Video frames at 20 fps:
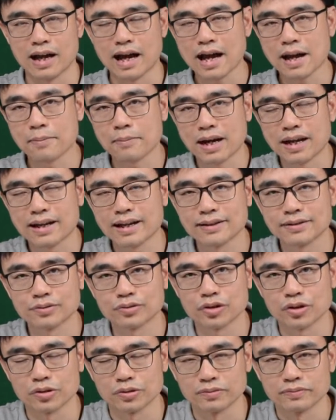Hi, my name is
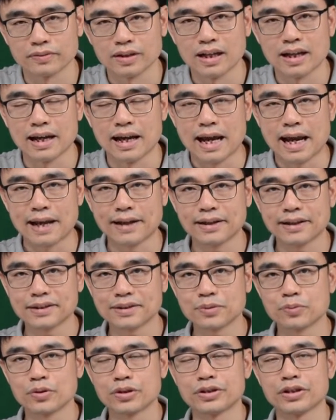Joe. In
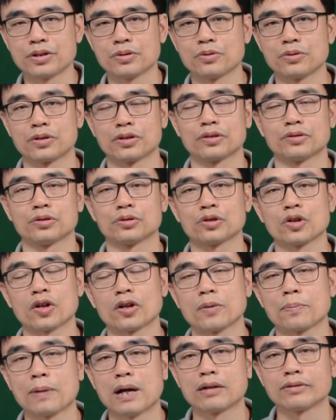this video, we're going to
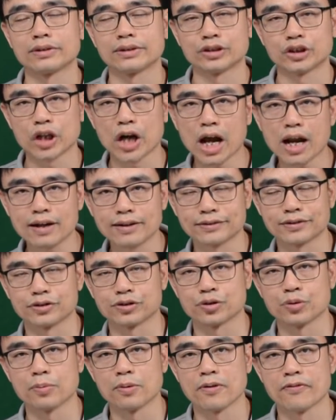talk about the
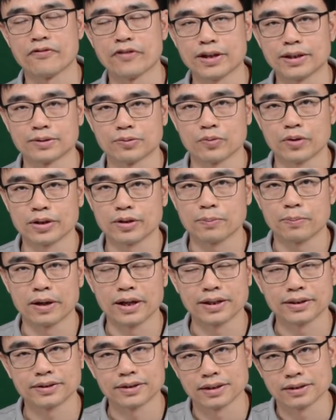challenge you may face when you
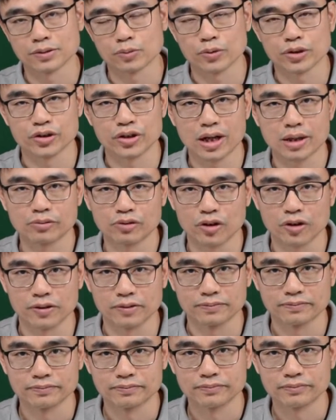place the switch outdoor.
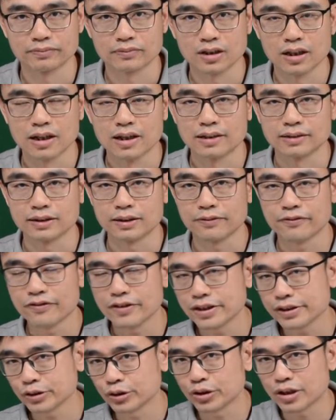The
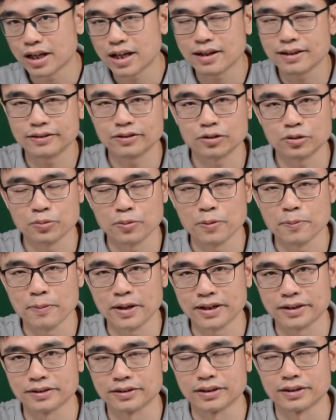first challenge you may
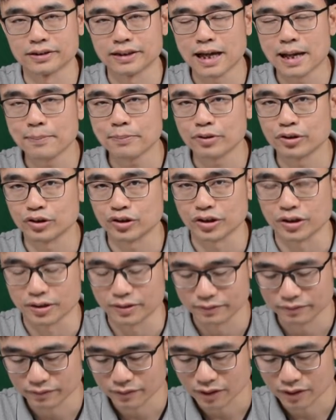meet is the temperature.